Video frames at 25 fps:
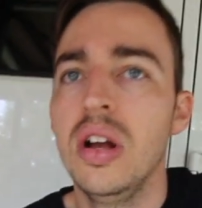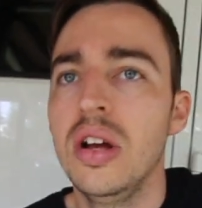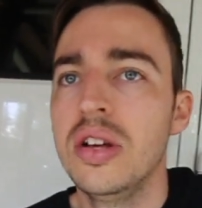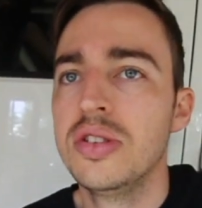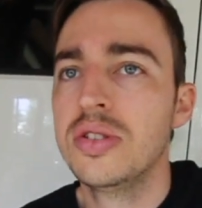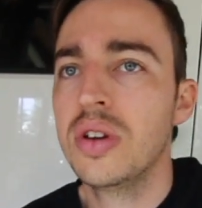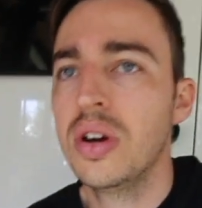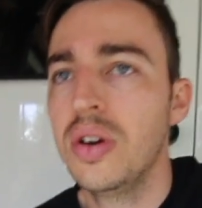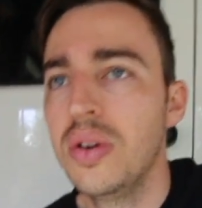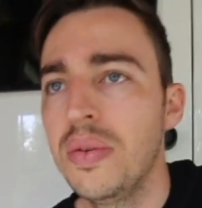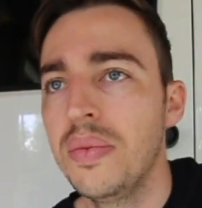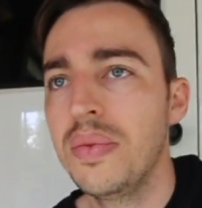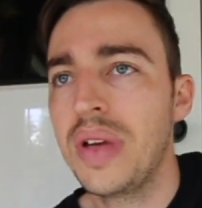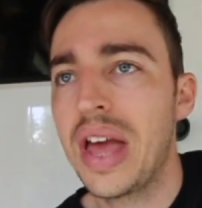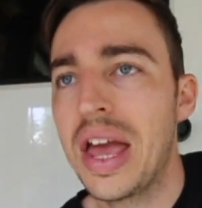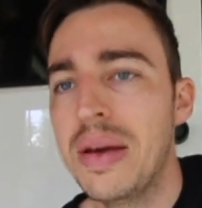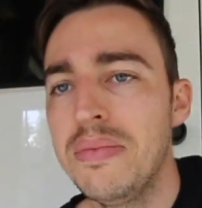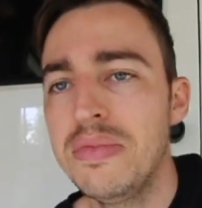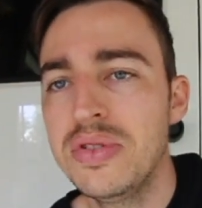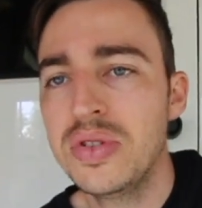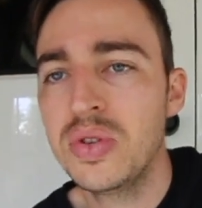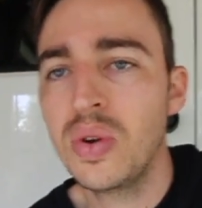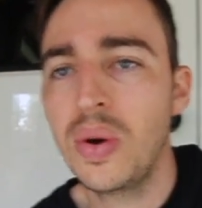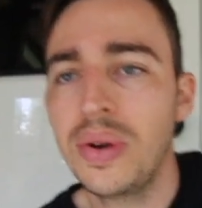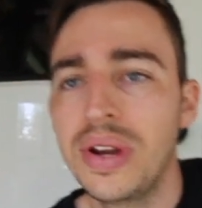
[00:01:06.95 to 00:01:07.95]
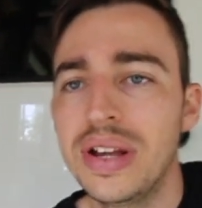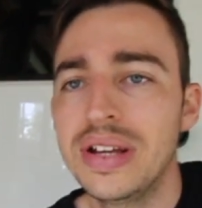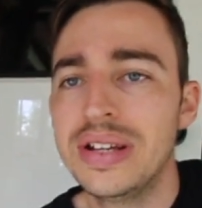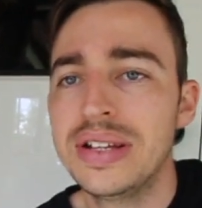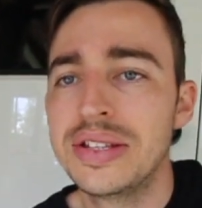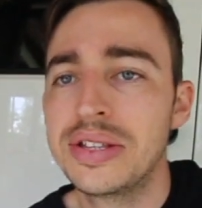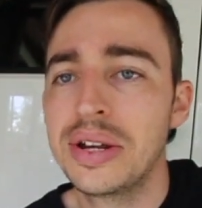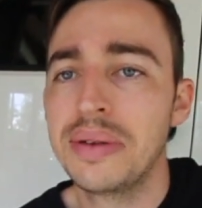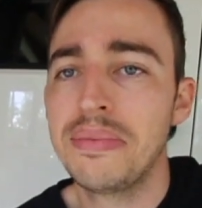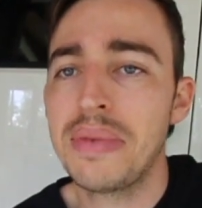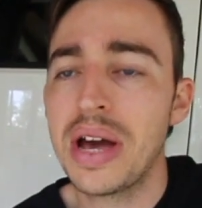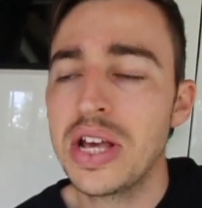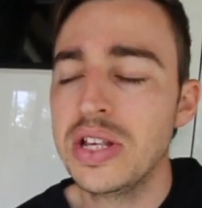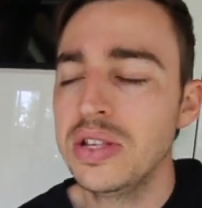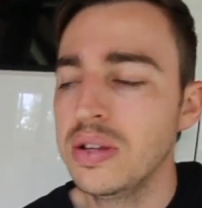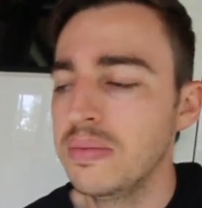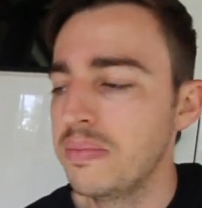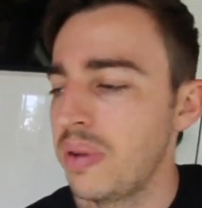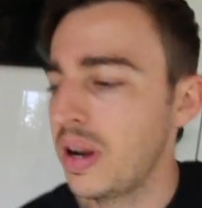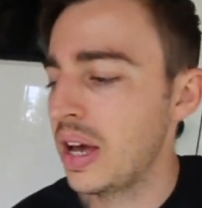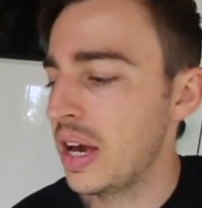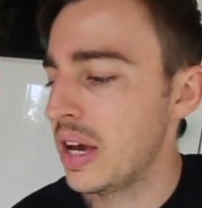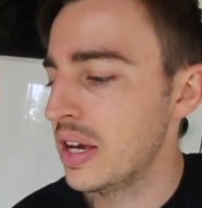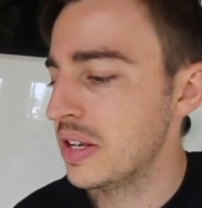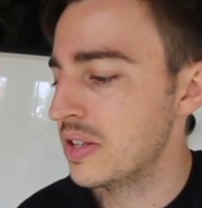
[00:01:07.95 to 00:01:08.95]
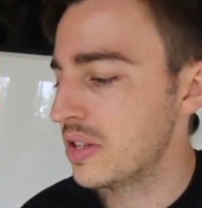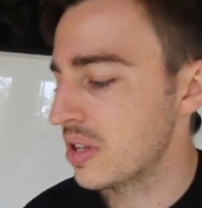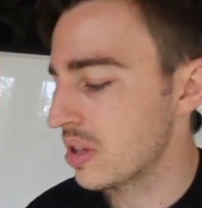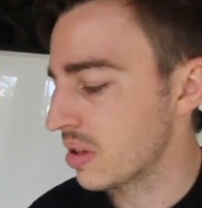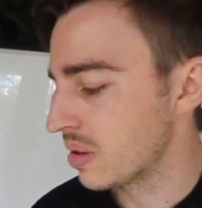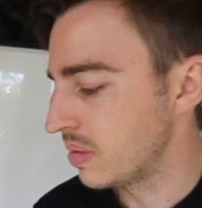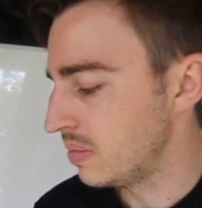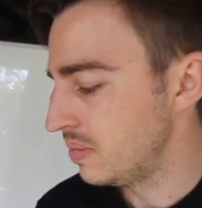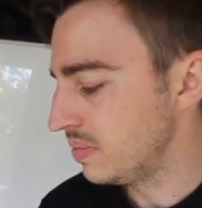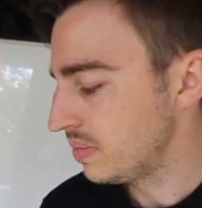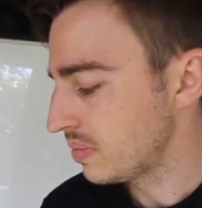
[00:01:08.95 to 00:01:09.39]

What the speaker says: So Amazon is an amazing place.